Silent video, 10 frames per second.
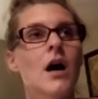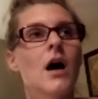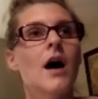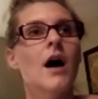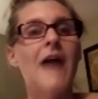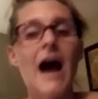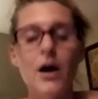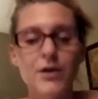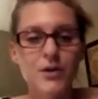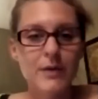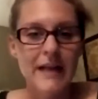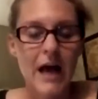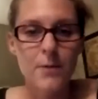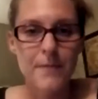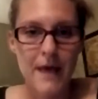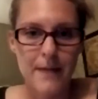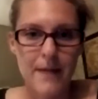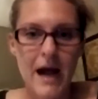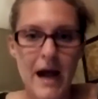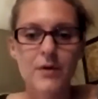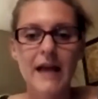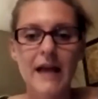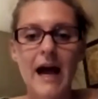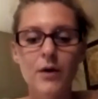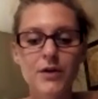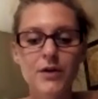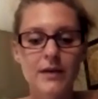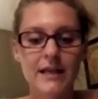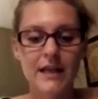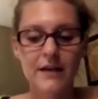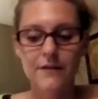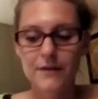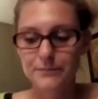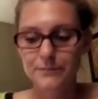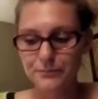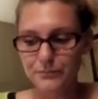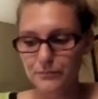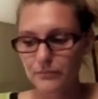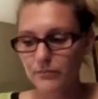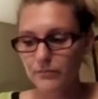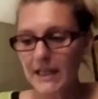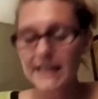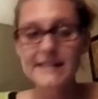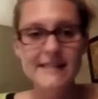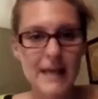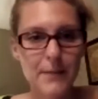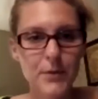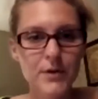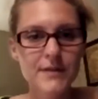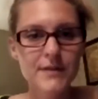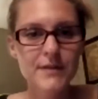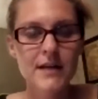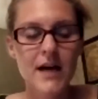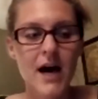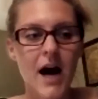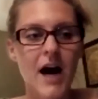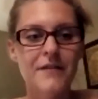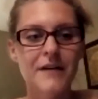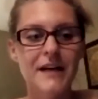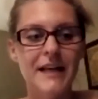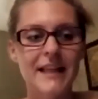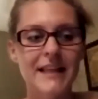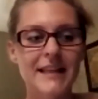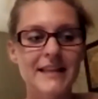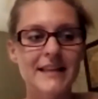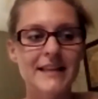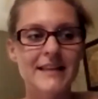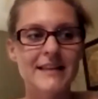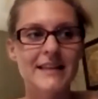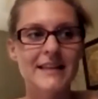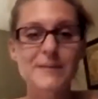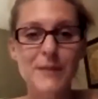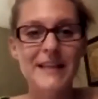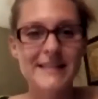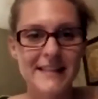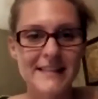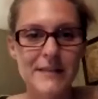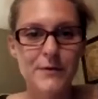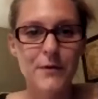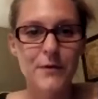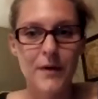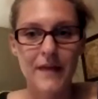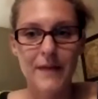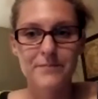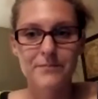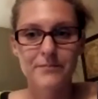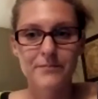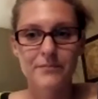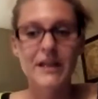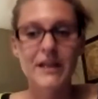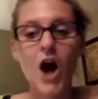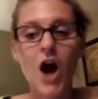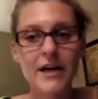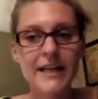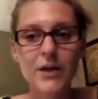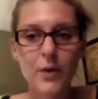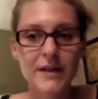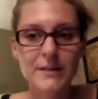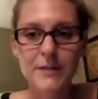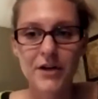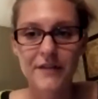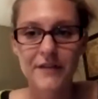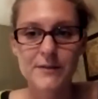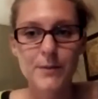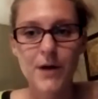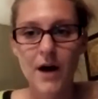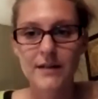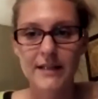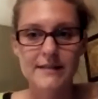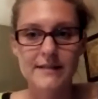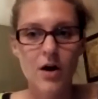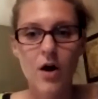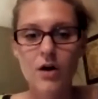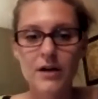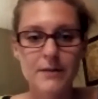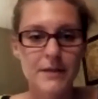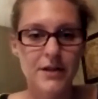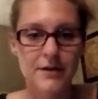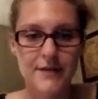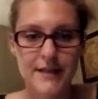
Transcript: of how you can help them, how you can give examples of this being successful for them. They're already going to be nervous regardless. They're all going to be nervous.